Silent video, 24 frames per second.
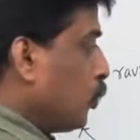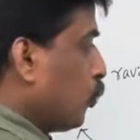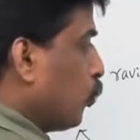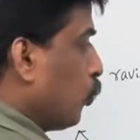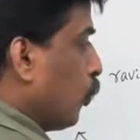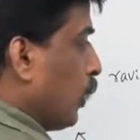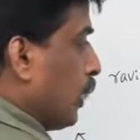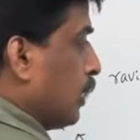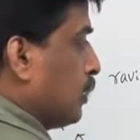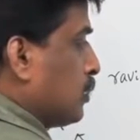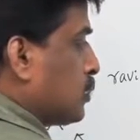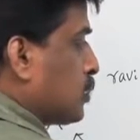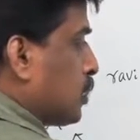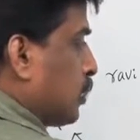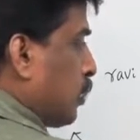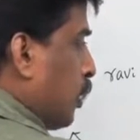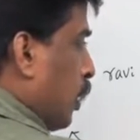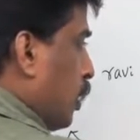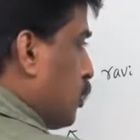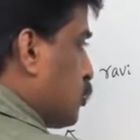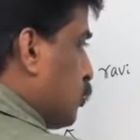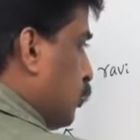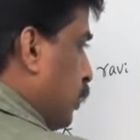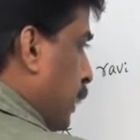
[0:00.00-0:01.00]
Once
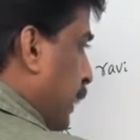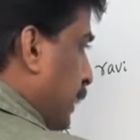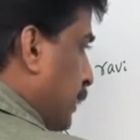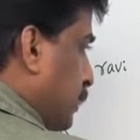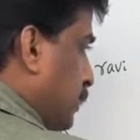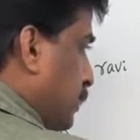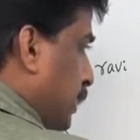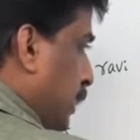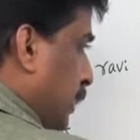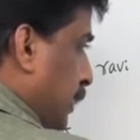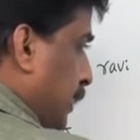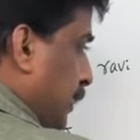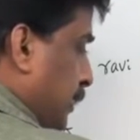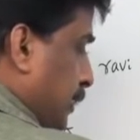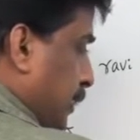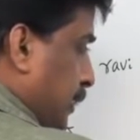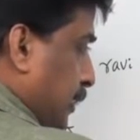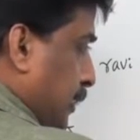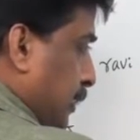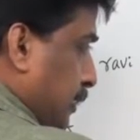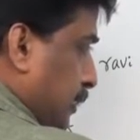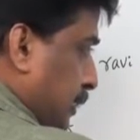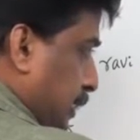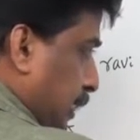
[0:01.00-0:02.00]
Raju hit the
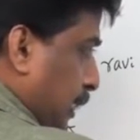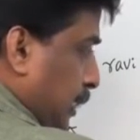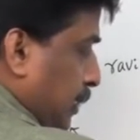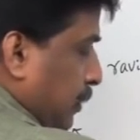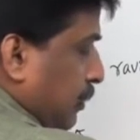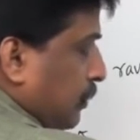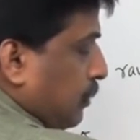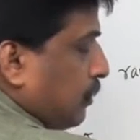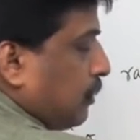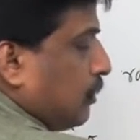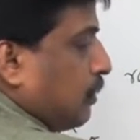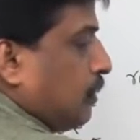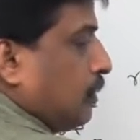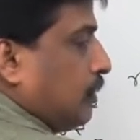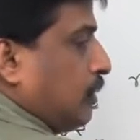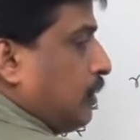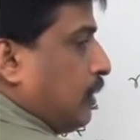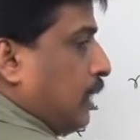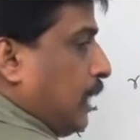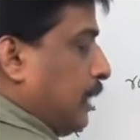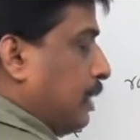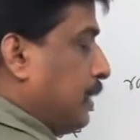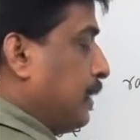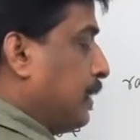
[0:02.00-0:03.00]
return key
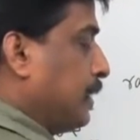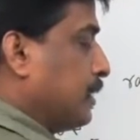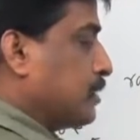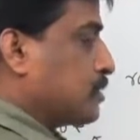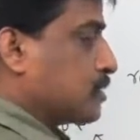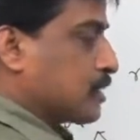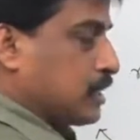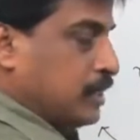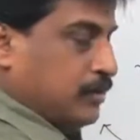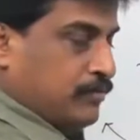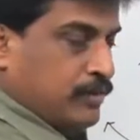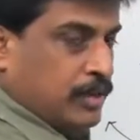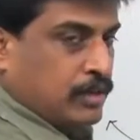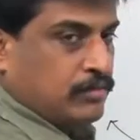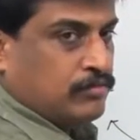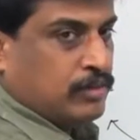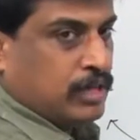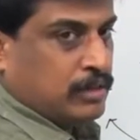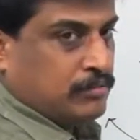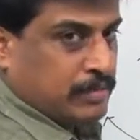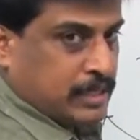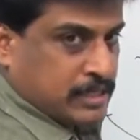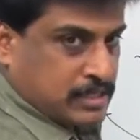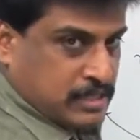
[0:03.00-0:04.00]
and it is giving
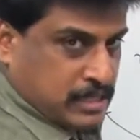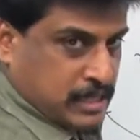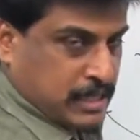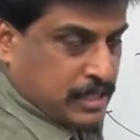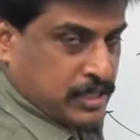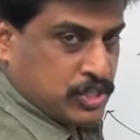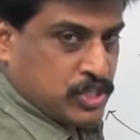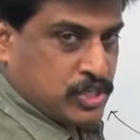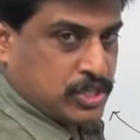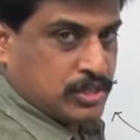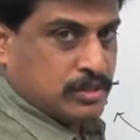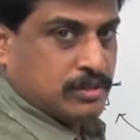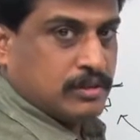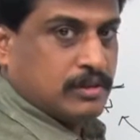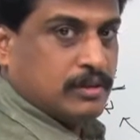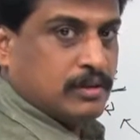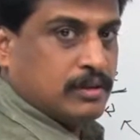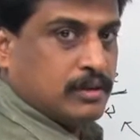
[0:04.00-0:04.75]
one message,